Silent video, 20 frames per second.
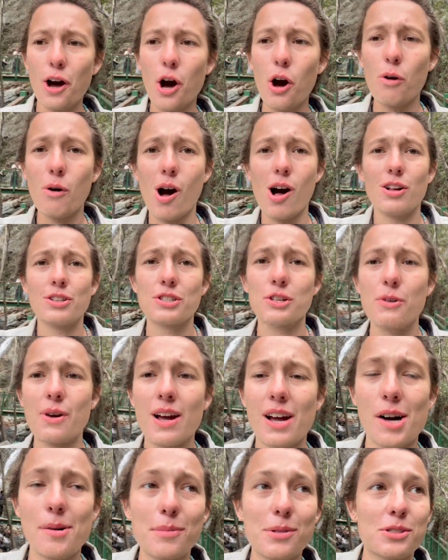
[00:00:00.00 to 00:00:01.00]
Oh, also
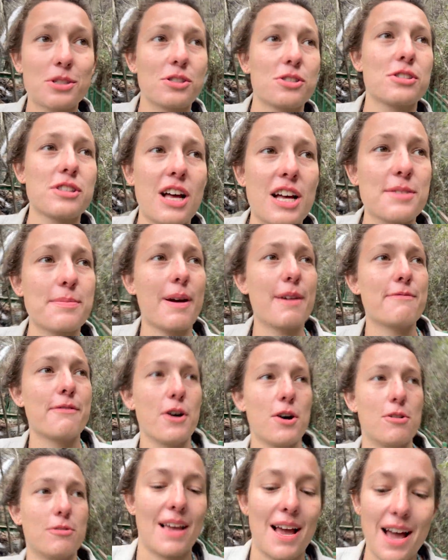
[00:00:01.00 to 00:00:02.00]
I almost just lost my
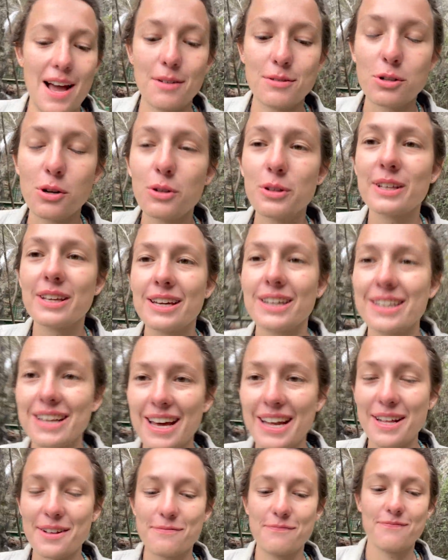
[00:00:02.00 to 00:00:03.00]
phone. I was holding it
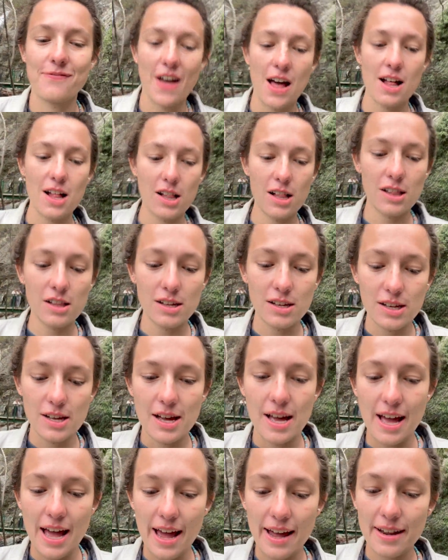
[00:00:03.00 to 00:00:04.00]
and it fell,
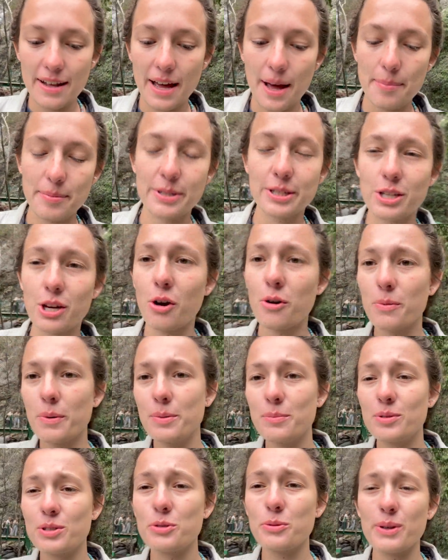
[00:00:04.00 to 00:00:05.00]
and it happened to go
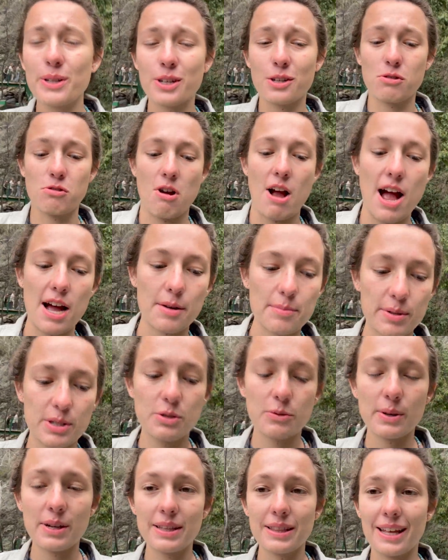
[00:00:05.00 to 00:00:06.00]
in between a crack
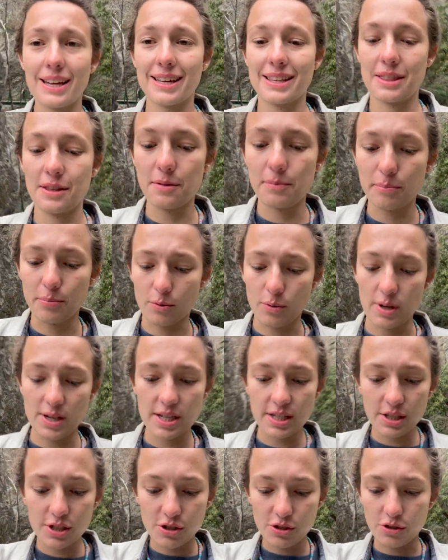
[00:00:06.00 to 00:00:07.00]
between like the
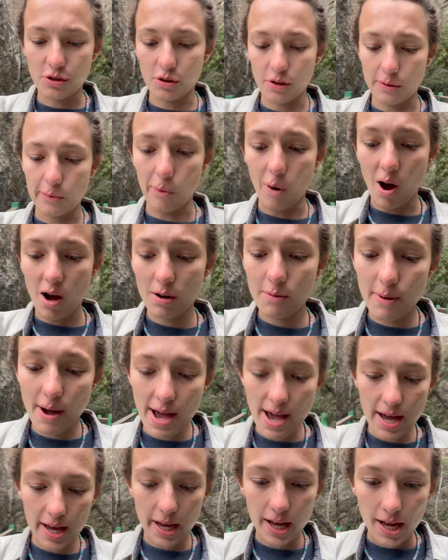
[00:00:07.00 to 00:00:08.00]
bridge, the
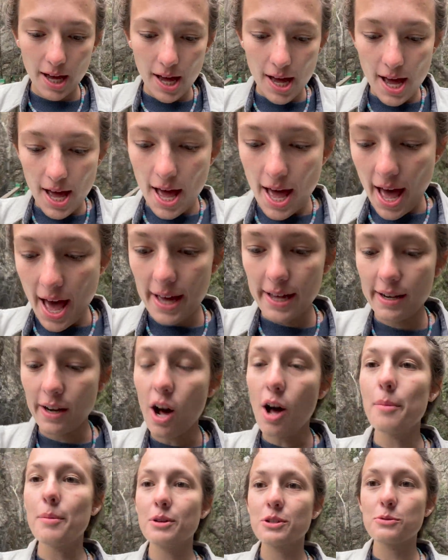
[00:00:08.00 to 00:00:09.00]
walkway, and it
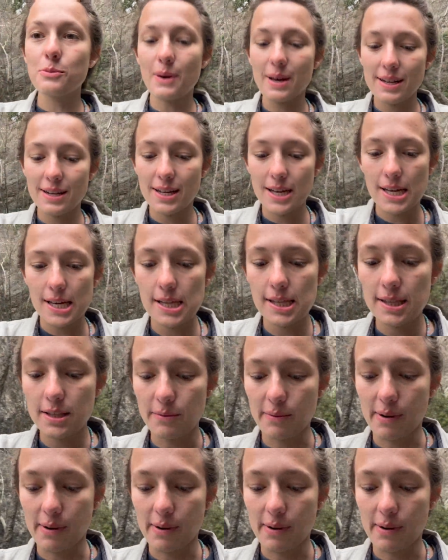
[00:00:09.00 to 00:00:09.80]
almost went in the